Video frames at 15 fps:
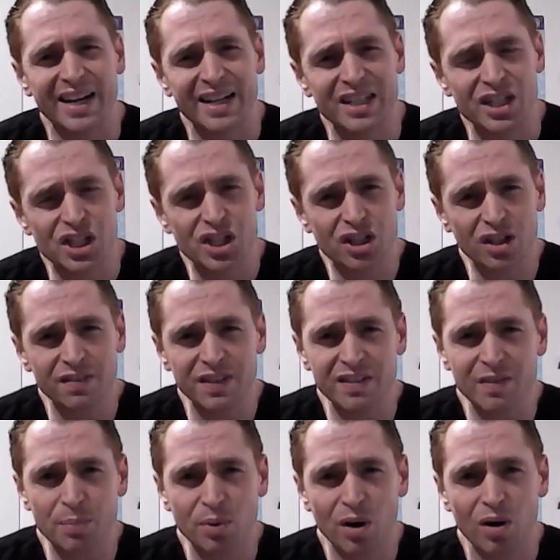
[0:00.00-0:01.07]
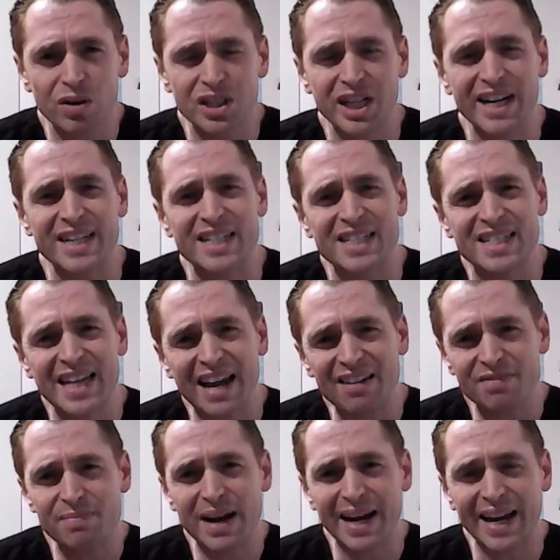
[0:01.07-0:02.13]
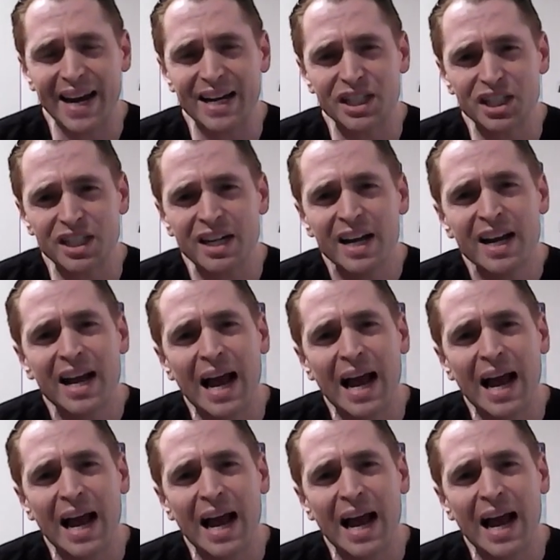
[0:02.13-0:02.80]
conservative approach, a safe medication,